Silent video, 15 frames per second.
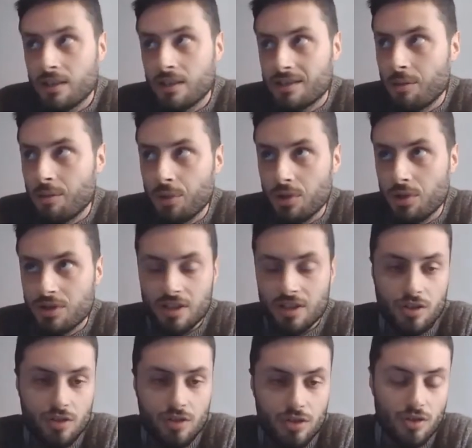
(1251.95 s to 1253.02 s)
samples as
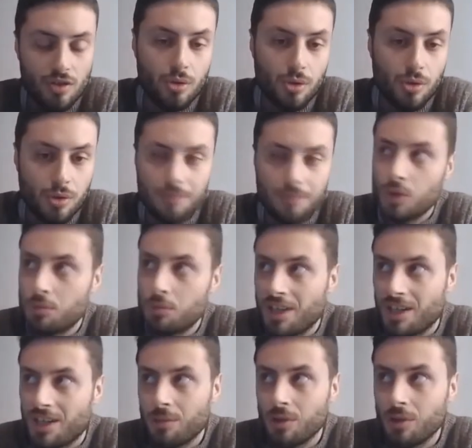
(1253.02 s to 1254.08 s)
you would
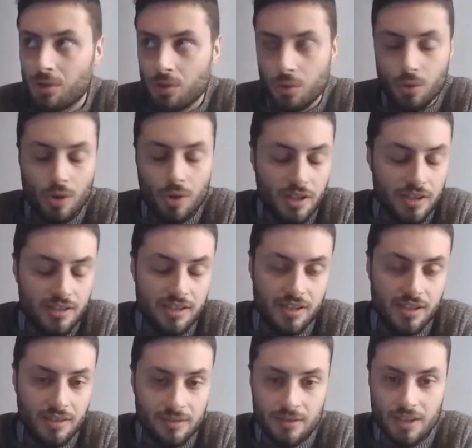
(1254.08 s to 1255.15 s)
be able to as
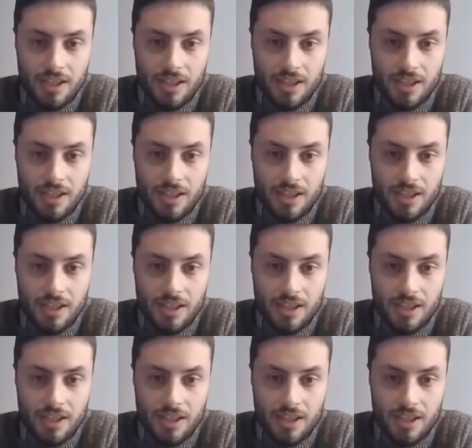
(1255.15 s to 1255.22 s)
in